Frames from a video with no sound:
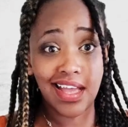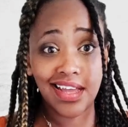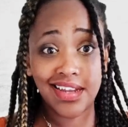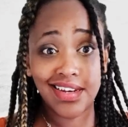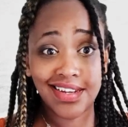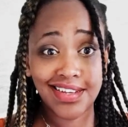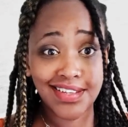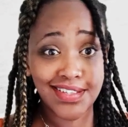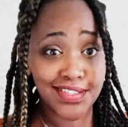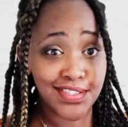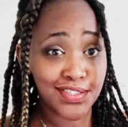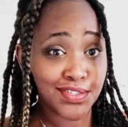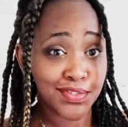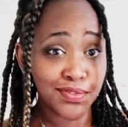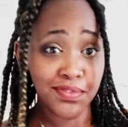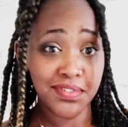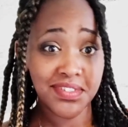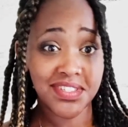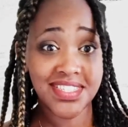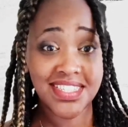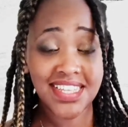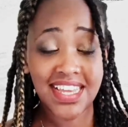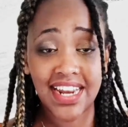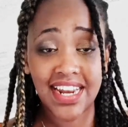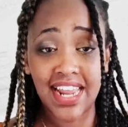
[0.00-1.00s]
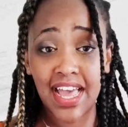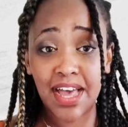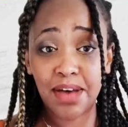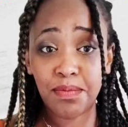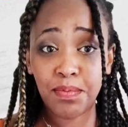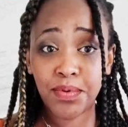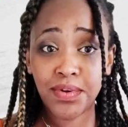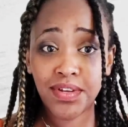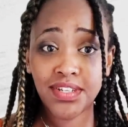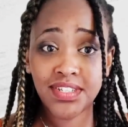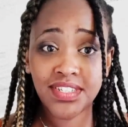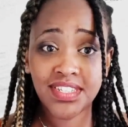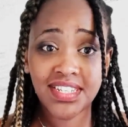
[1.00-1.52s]
And as soon as that
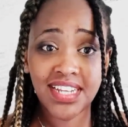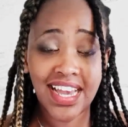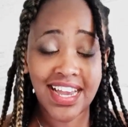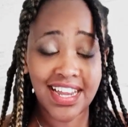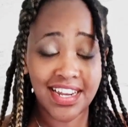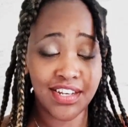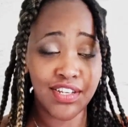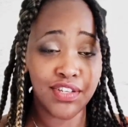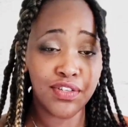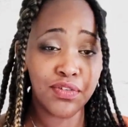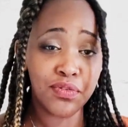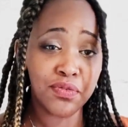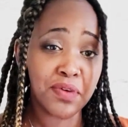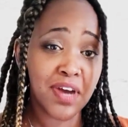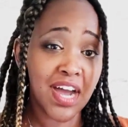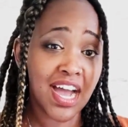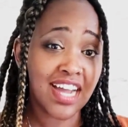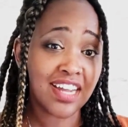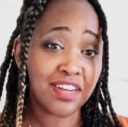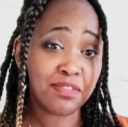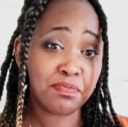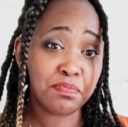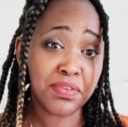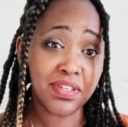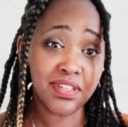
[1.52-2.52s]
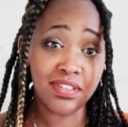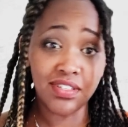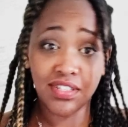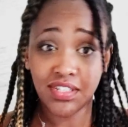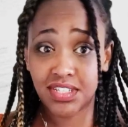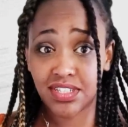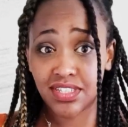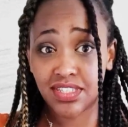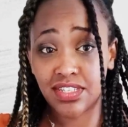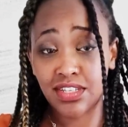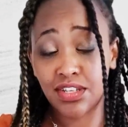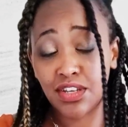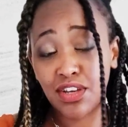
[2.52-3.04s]
happened, I knew I'd be
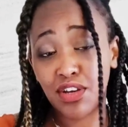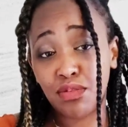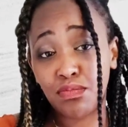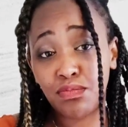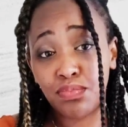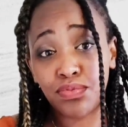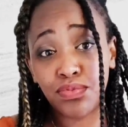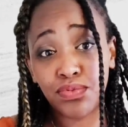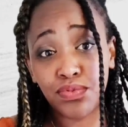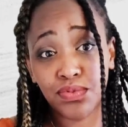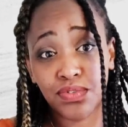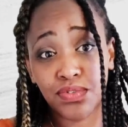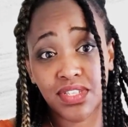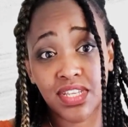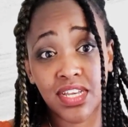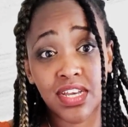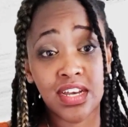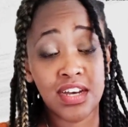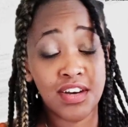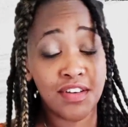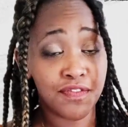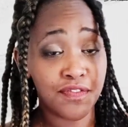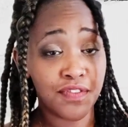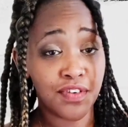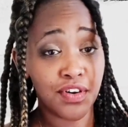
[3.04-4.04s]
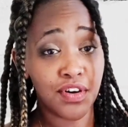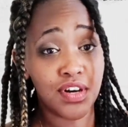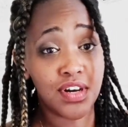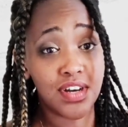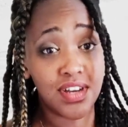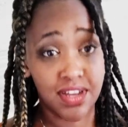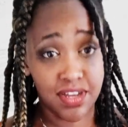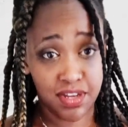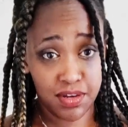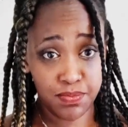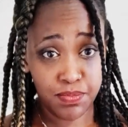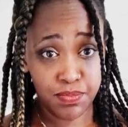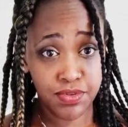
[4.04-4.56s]
nursing a bruise for a
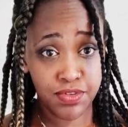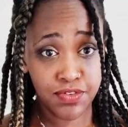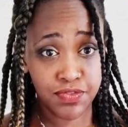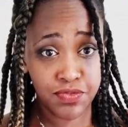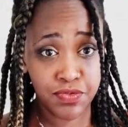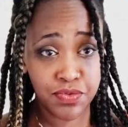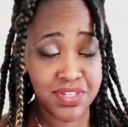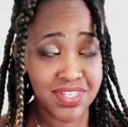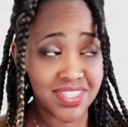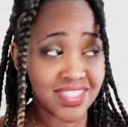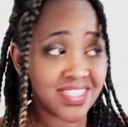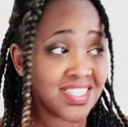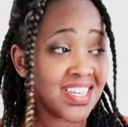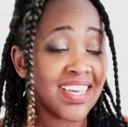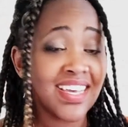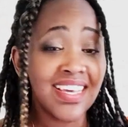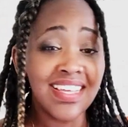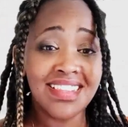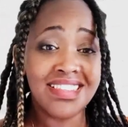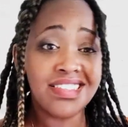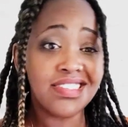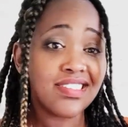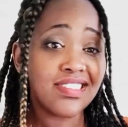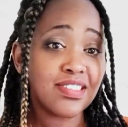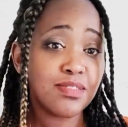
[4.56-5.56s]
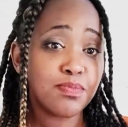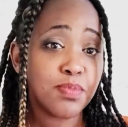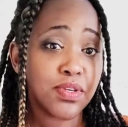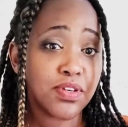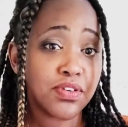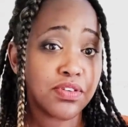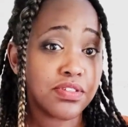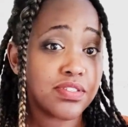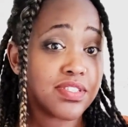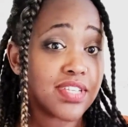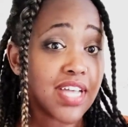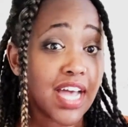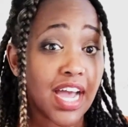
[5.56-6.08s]
couple of weeks. This is
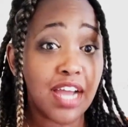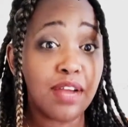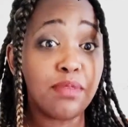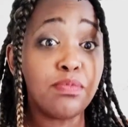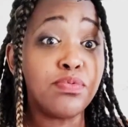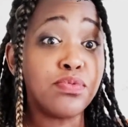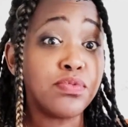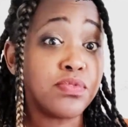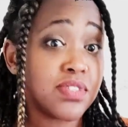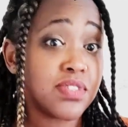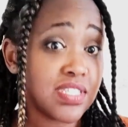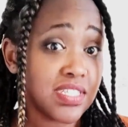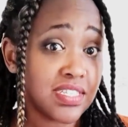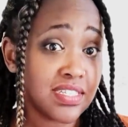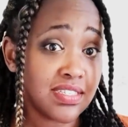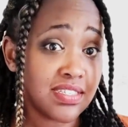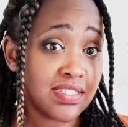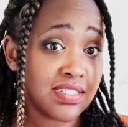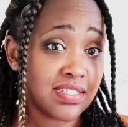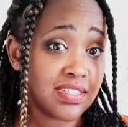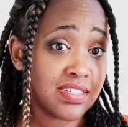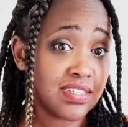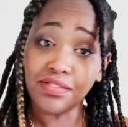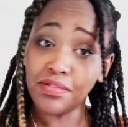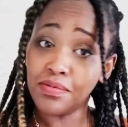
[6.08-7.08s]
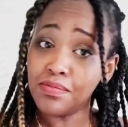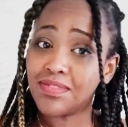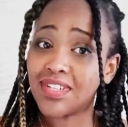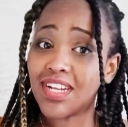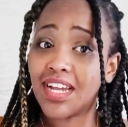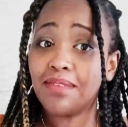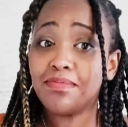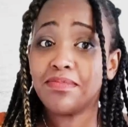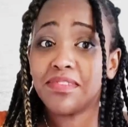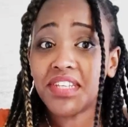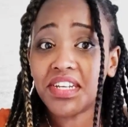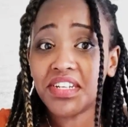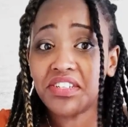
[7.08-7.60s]
because I bruise easily.
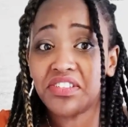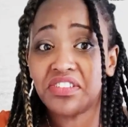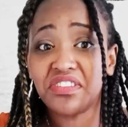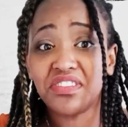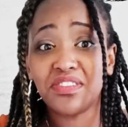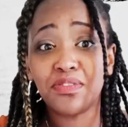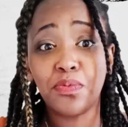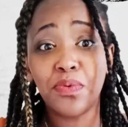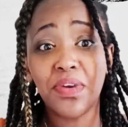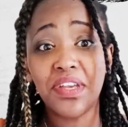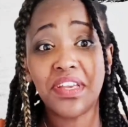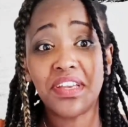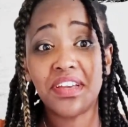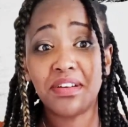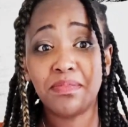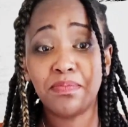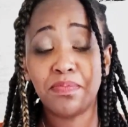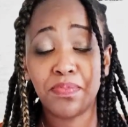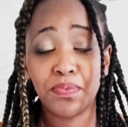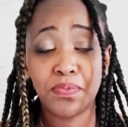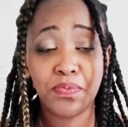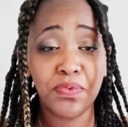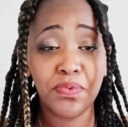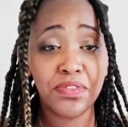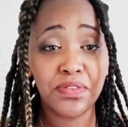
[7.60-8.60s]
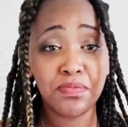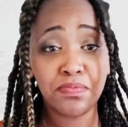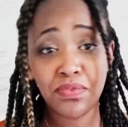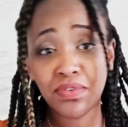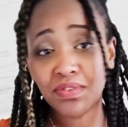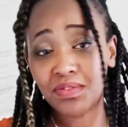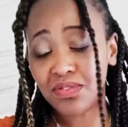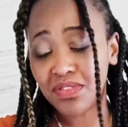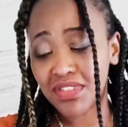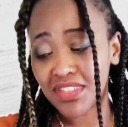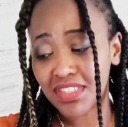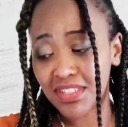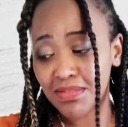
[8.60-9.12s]
Sometimes I just wake up with a
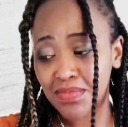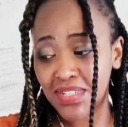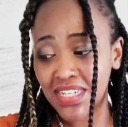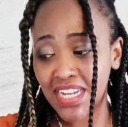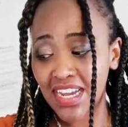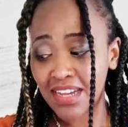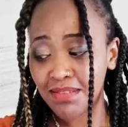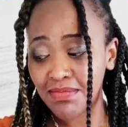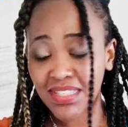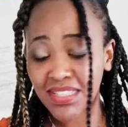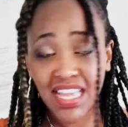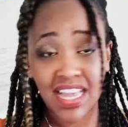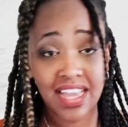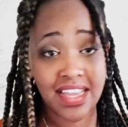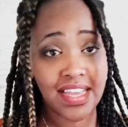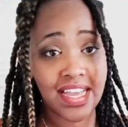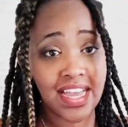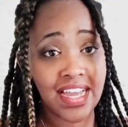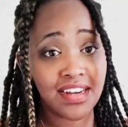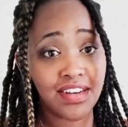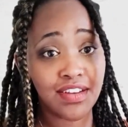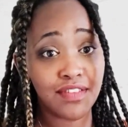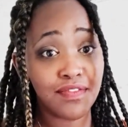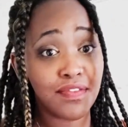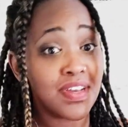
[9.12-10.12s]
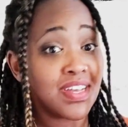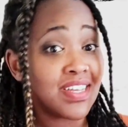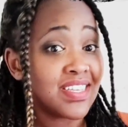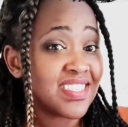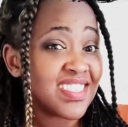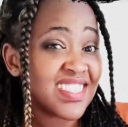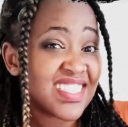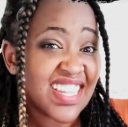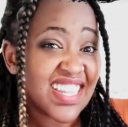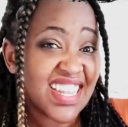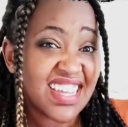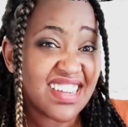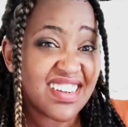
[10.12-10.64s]
bruise. Sometimes I kind of
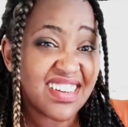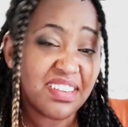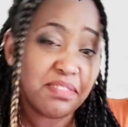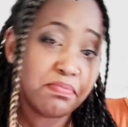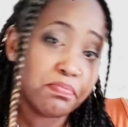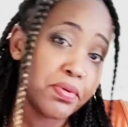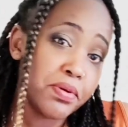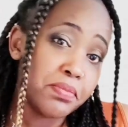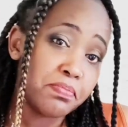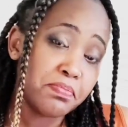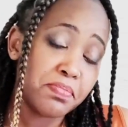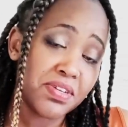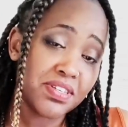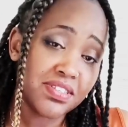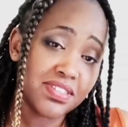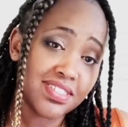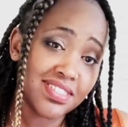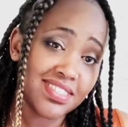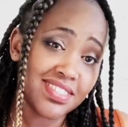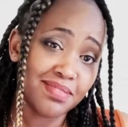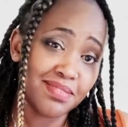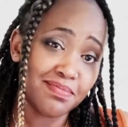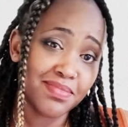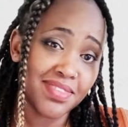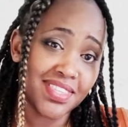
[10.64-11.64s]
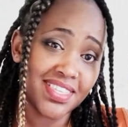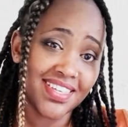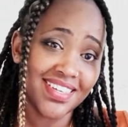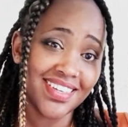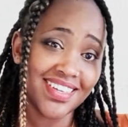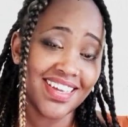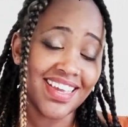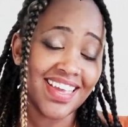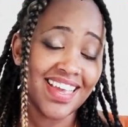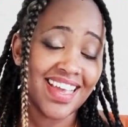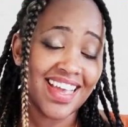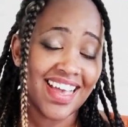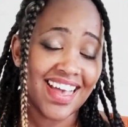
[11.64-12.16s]
slightly bump into something
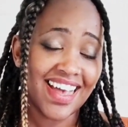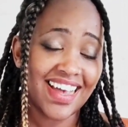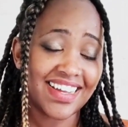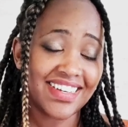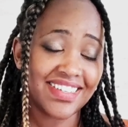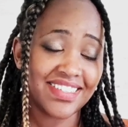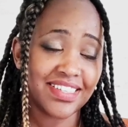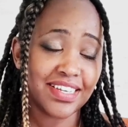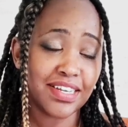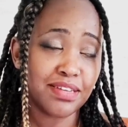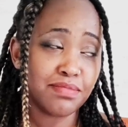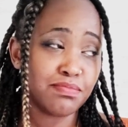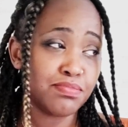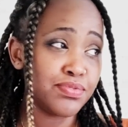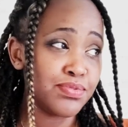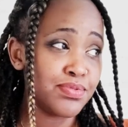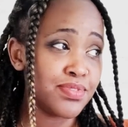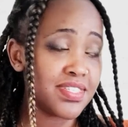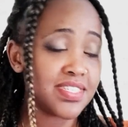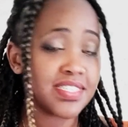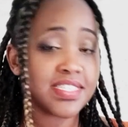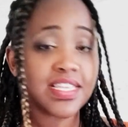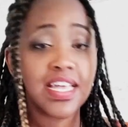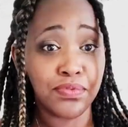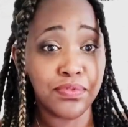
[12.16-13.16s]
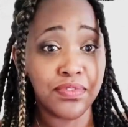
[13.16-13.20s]
and get bruises.